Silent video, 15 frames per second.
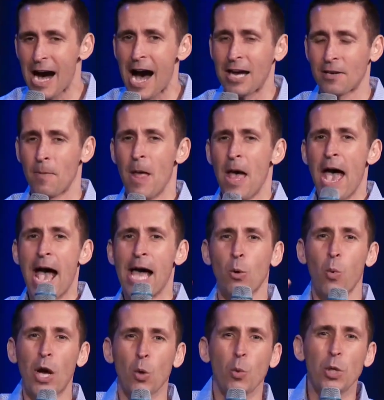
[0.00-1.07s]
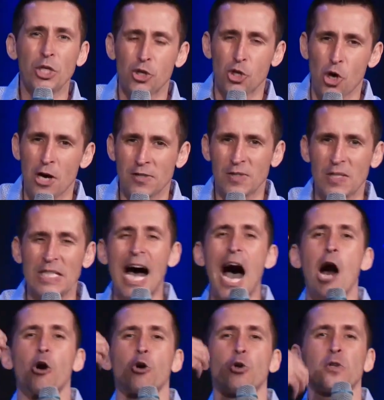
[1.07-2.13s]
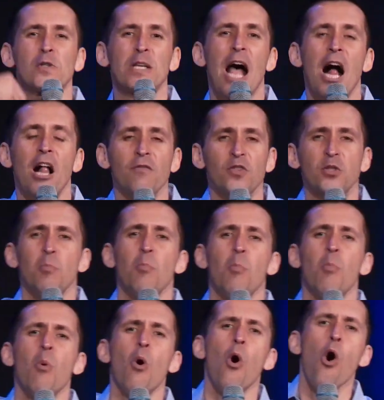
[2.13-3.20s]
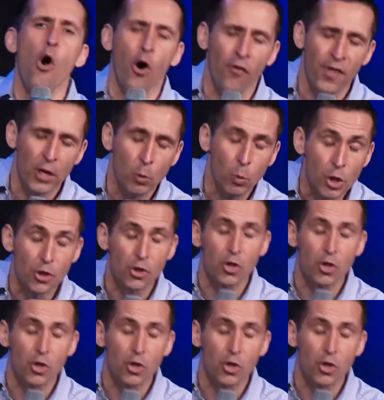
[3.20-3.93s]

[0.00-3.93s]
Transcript: God. And when we trust in ourselves more than we